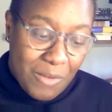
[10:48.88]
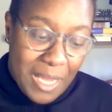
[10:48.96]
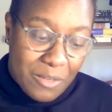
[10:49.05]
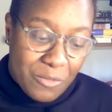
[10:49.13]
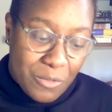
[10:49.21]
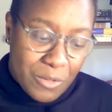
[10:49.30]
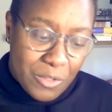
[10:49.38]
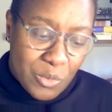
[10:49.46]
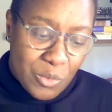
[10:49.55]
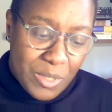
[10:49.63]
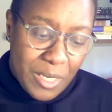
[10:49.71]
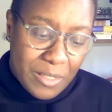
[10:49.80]
fighting for
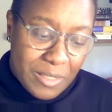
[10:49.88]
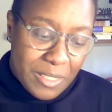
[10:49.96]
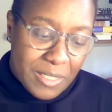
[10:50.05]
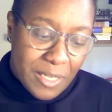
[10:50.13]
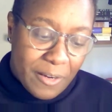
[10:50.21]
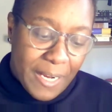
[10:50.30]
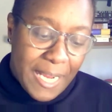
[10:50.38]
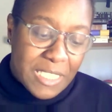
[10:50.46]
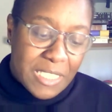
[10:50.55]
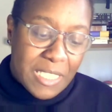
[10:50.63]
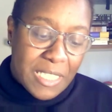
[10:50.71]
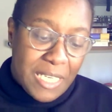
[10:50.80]
school
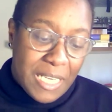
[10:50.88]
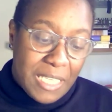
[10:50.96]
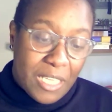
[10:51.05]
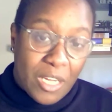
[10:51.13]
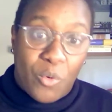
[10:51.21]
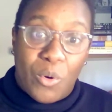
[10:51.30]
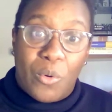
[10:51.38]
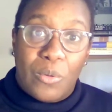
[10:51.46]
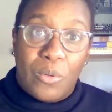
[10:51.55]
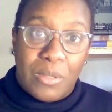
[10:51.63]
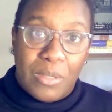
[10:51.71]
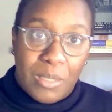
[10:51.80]
desegregation in the quote
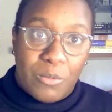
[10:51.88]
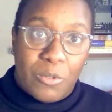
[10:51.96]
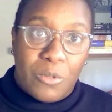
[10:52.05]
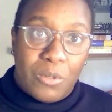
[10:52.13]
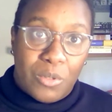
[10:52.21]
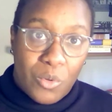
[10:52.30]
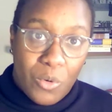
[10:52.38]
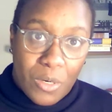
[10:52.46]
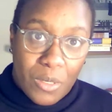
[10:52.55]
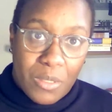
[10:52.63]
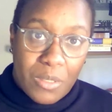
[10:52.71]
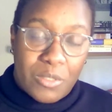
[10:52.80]
unquote liberal North.